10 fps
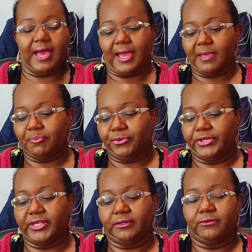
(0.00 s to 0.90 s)
I
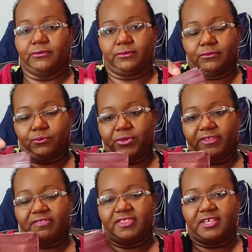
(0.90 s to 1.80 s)
put it
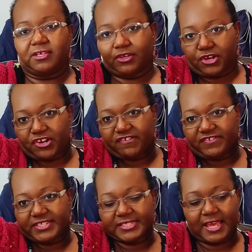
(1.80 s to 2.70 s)
with the
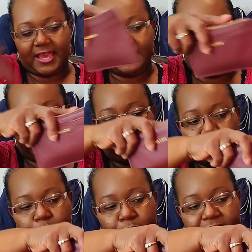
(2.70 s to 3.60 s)
curved side
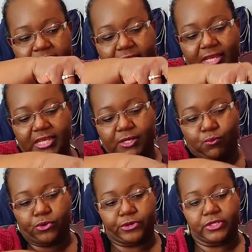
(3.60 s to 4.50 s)
pointing
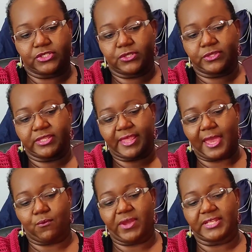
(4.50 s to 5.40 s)
inward, so then
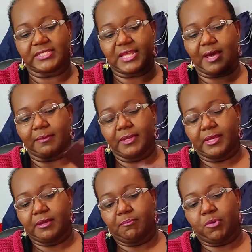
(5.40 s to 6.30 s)
that way it's not
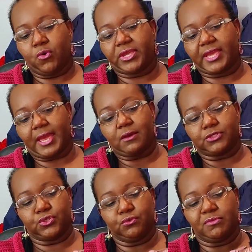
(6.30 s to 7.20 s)
poking
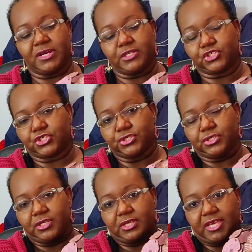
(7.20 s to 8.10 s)
out too much
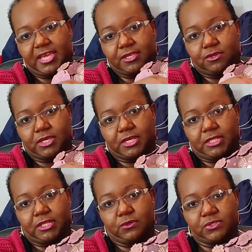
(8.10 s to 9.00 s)
and you can
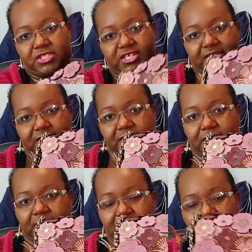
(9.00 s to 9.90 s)
close this